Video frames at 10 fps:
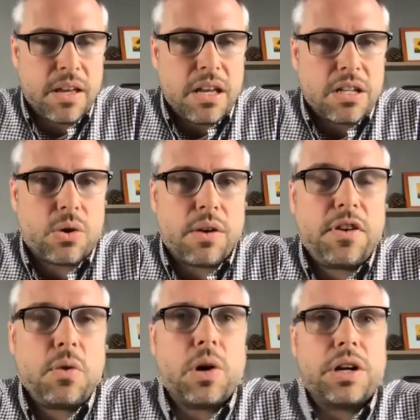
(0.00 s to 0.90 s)
So if
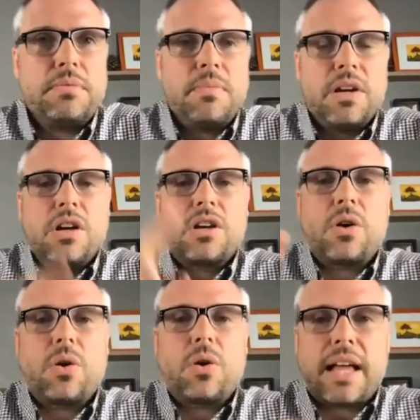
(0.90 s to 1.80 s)
you would, go
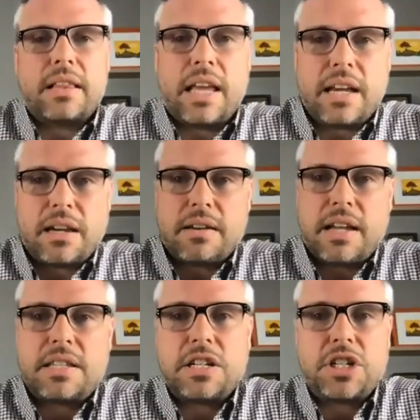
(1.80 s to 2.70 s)
to that link.
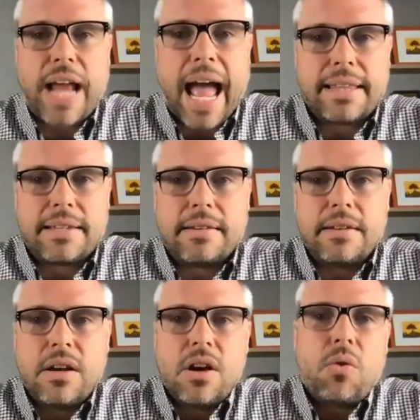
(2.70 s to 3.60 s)
It's in chat.
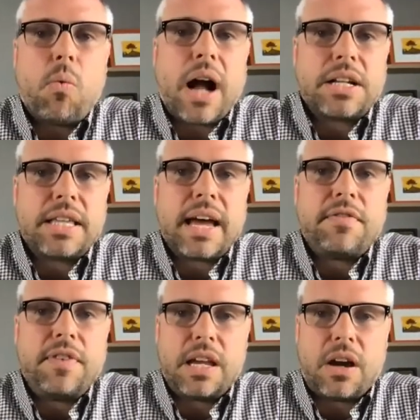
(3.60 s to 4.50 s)
Watch that
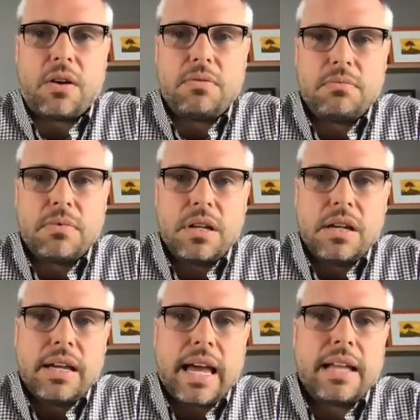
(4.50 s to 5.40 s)
video
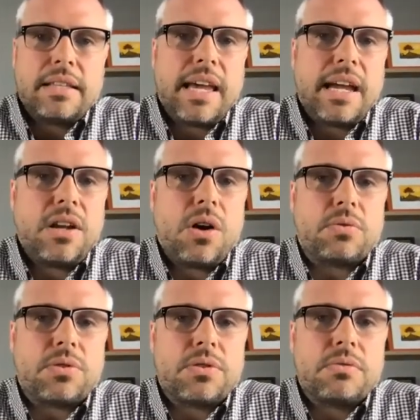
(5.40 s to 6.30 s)
and take
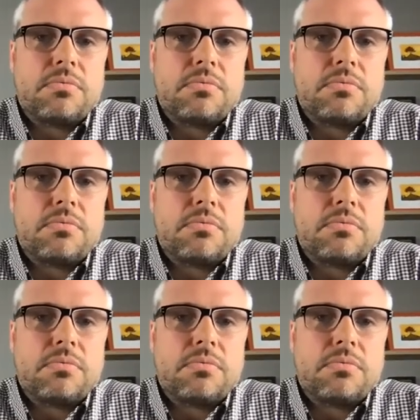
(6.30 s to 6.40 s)
notes.